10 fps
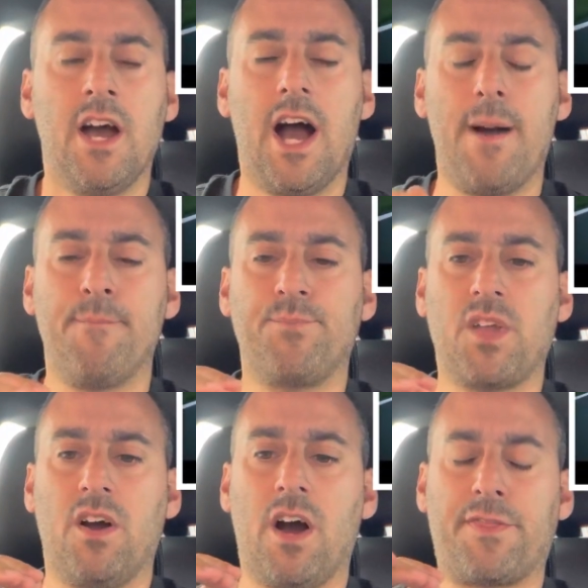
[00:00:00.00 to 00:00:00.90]

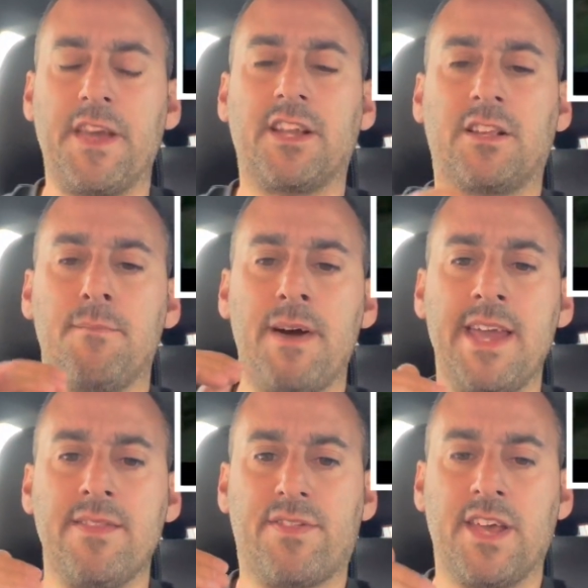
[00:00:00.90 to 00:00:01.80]
I think the
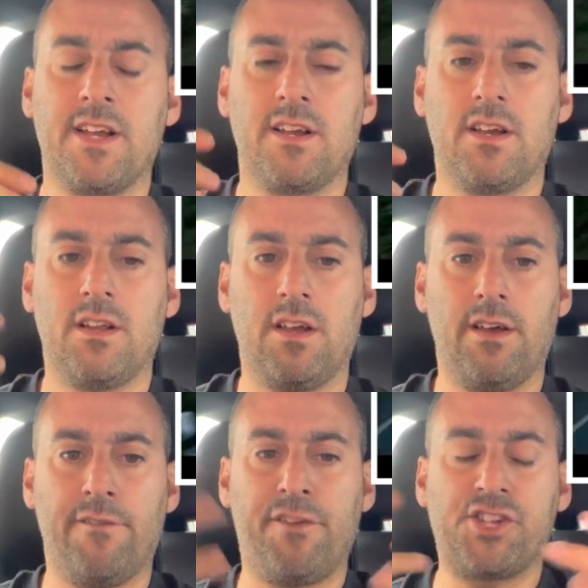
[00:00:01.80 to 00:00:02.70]
main thing
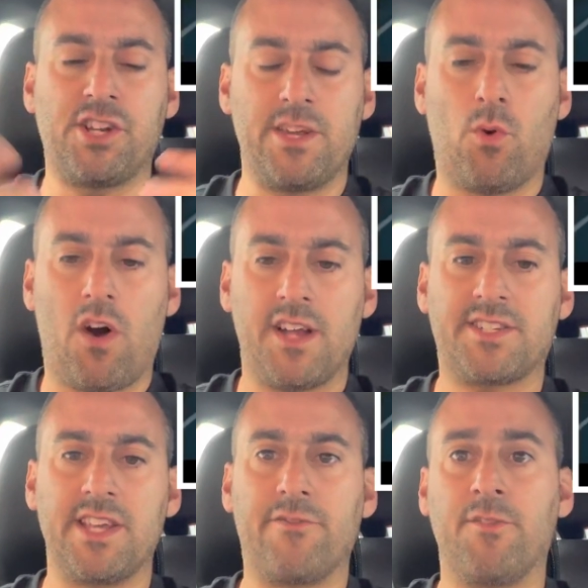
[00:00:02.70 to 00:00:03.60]
visually, what I
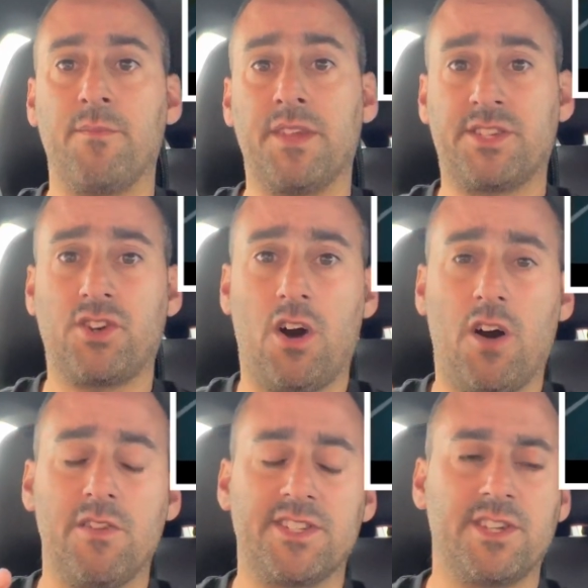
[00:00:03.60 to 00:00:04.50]
see from this
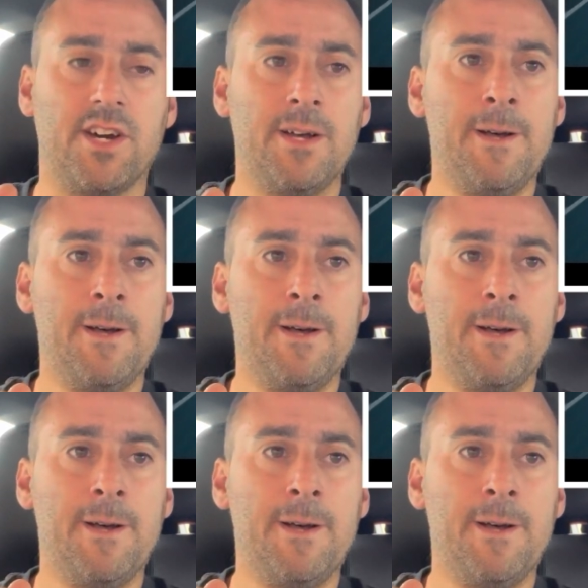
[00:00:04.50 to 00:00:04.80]
car is that